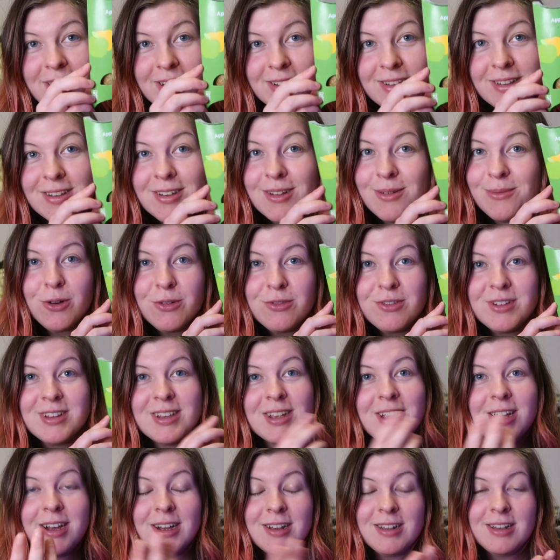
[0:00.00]
item.
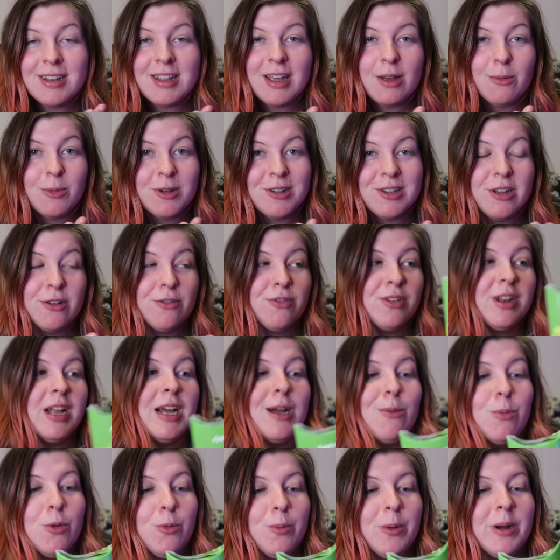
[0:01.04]
Obviously I had to get myself an
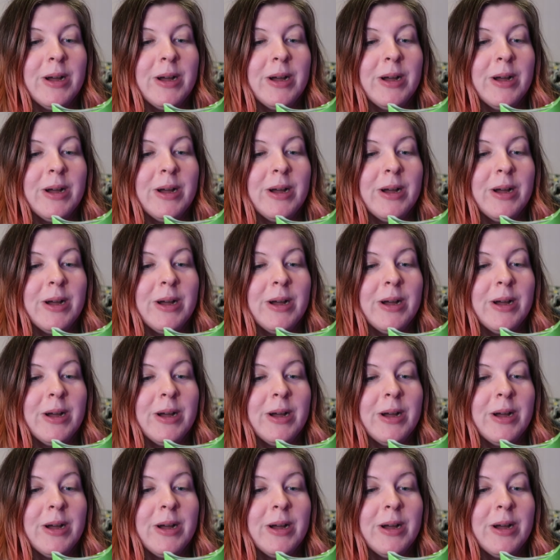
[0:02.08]
apple